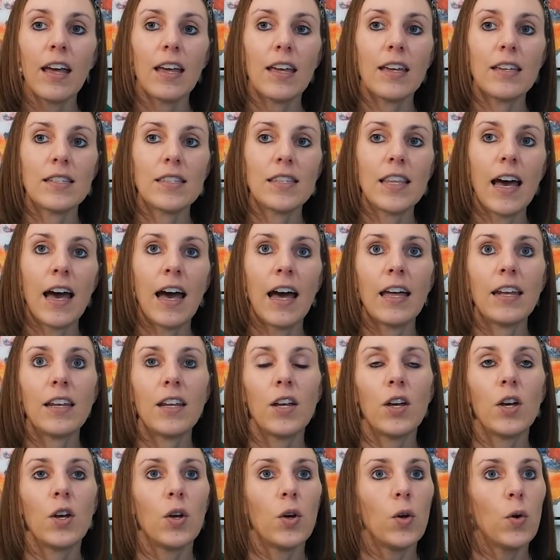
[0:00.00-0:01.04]
is that
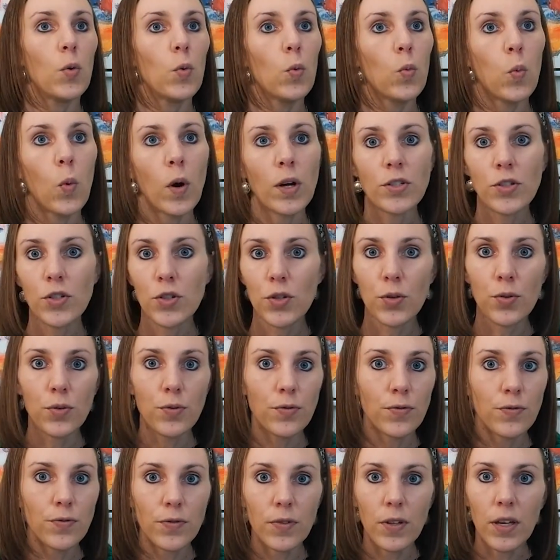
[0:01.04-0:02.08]
once
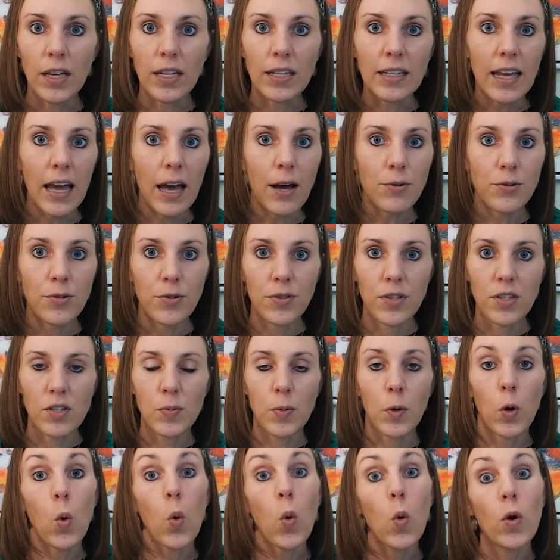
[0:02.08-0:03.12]
you've encountered this
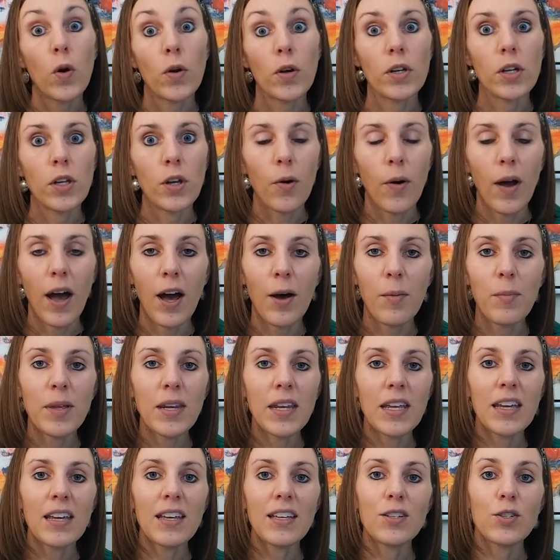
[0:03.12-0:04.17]
or, you know, how
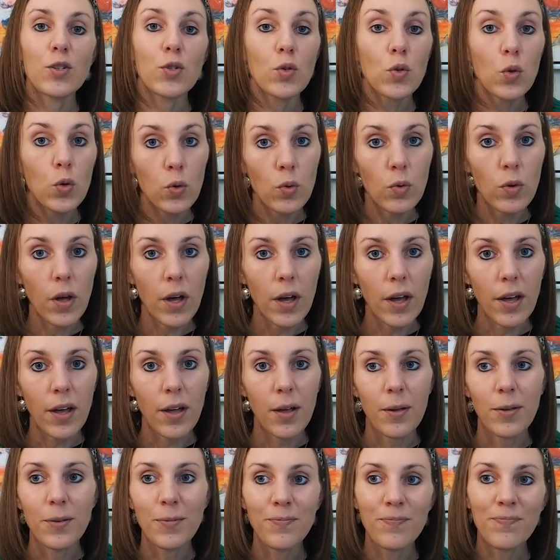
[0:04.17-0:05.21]
many
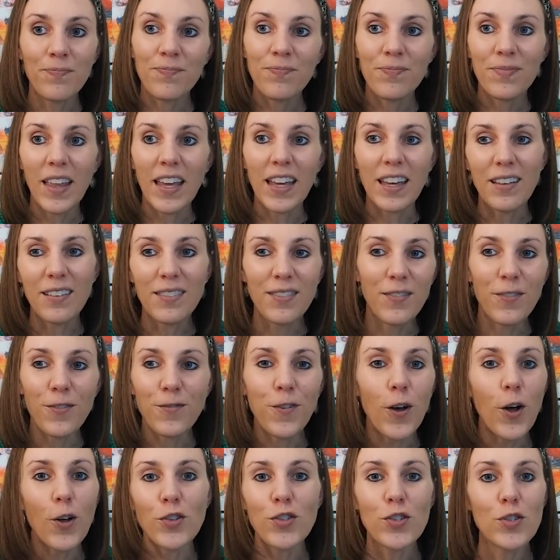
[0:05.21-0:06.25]
uh like
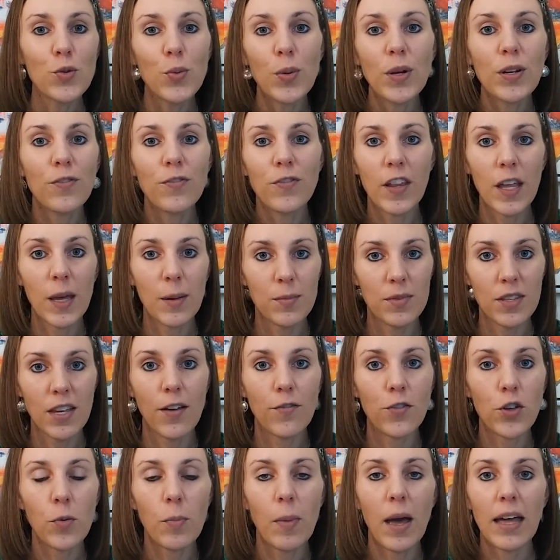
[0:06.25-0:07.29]
false twin flames
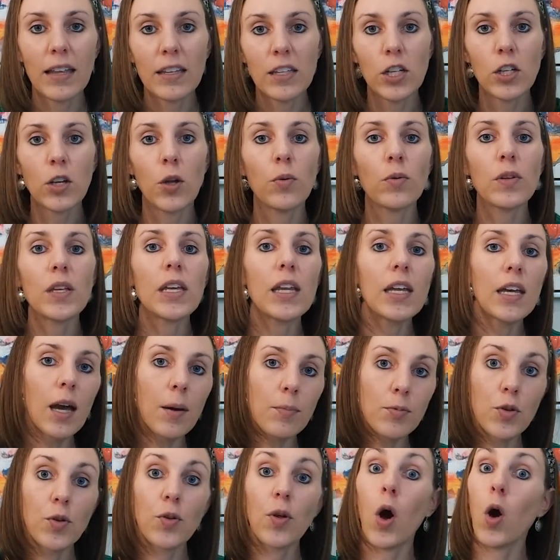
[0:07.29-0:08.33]
have you met you know leading
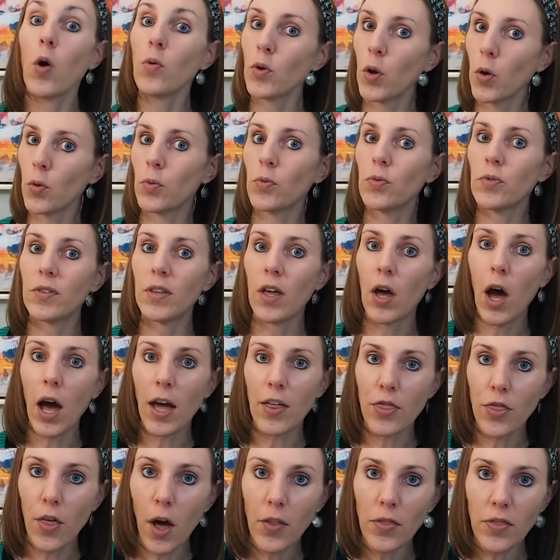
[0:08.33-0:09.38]
up to oh no the, i
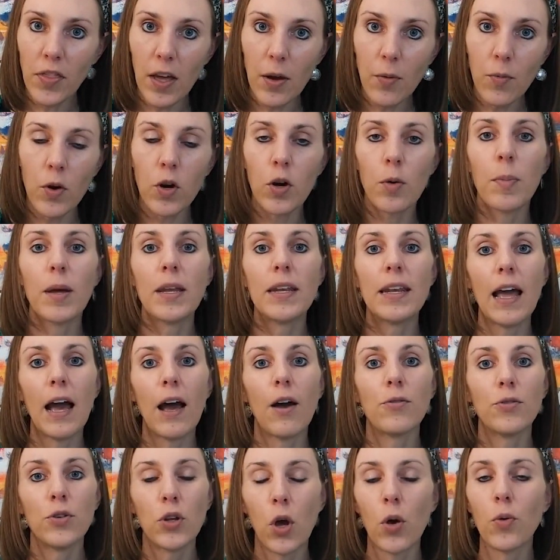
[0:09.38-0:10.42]
thought they were but
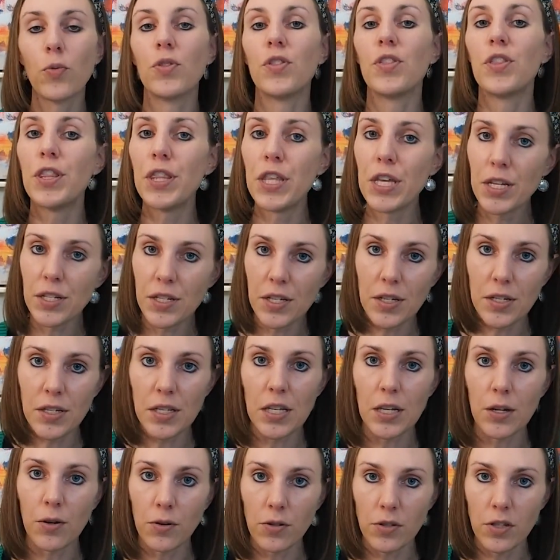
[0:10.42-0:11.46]
now no this is
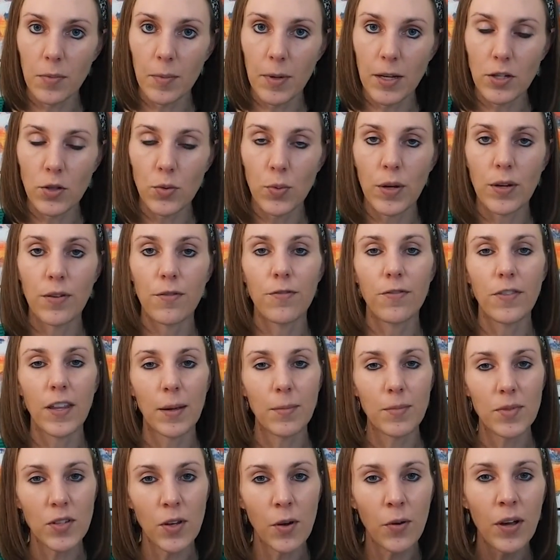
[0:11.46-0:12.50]
the ultimate twin
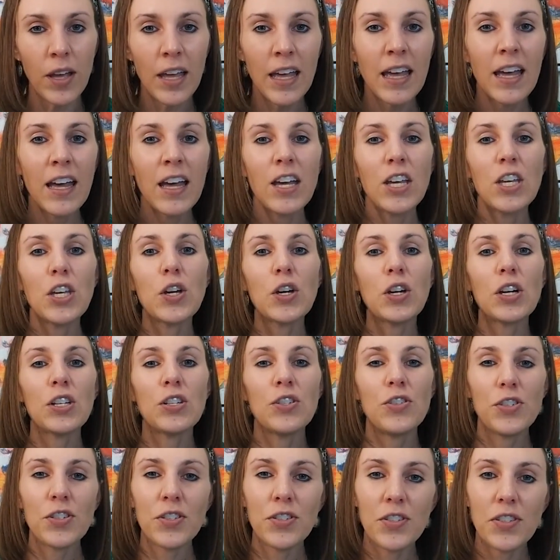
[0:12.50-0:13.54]
flame so you can
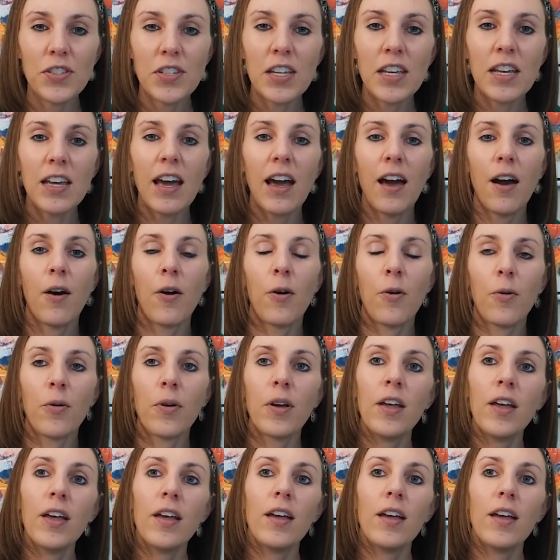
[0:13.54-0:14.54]
just see how